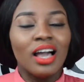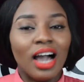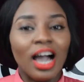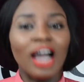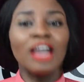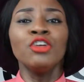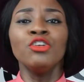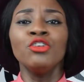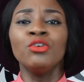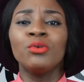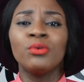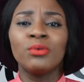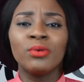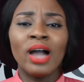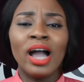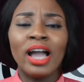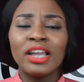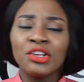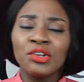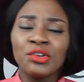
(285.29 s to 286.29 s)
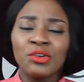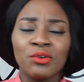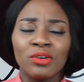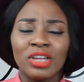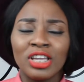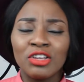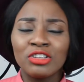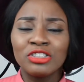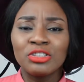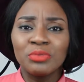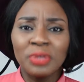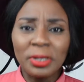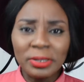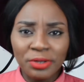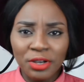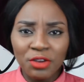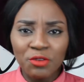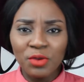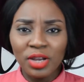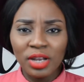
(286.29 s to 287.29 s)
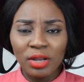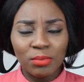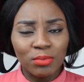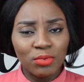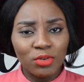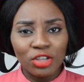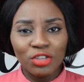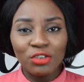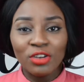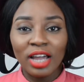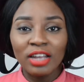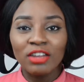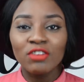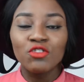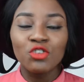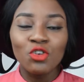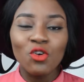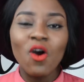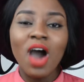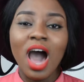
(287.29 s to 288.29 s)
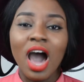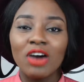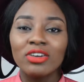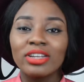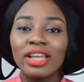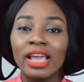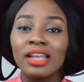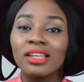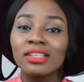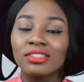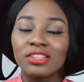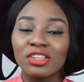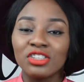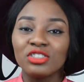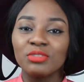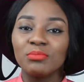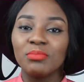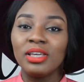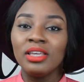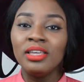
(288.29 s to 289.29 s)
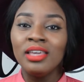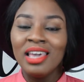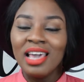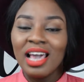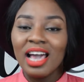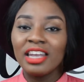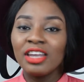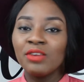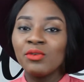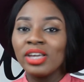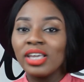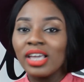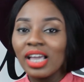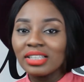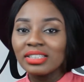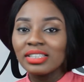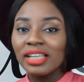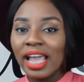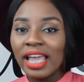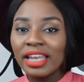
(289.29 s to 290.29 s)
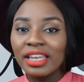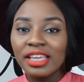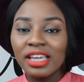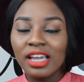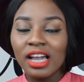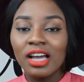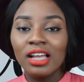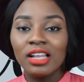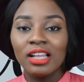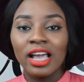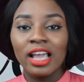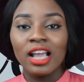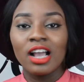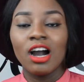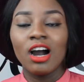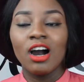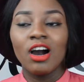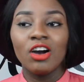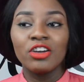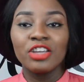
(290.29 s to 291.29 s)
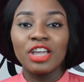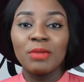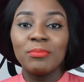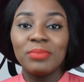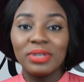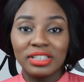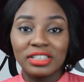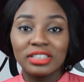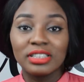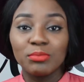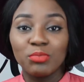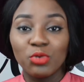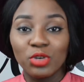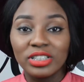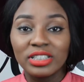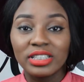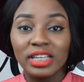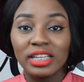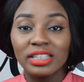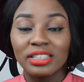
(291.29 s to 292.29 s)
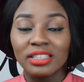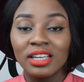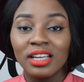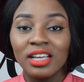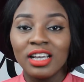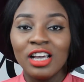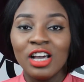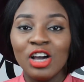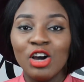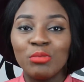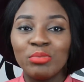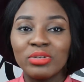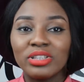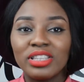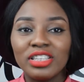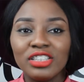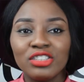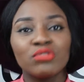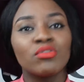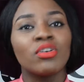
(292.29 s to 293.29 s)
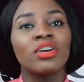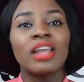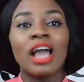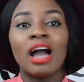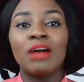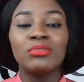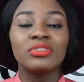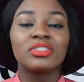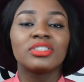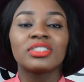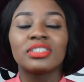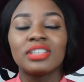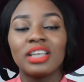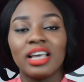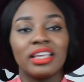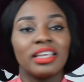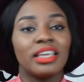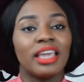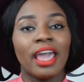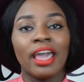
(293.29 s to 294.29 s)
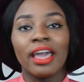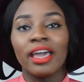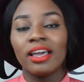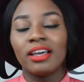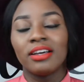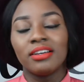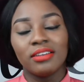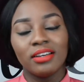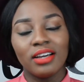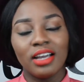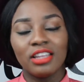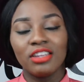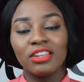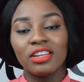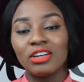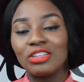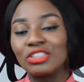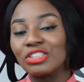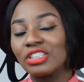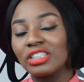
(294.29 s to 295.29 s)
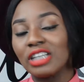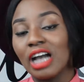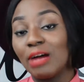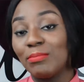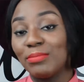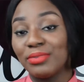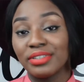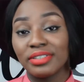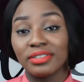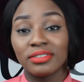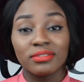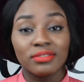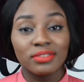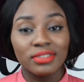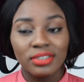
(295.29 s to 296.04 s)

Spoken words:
I don't know. Sometimes when you read a book, you kind of know how the ending is going to be, and then when you get to the ending, you're a bit disappointed. But this one, I was just like, yeah, I knew that was going to happen.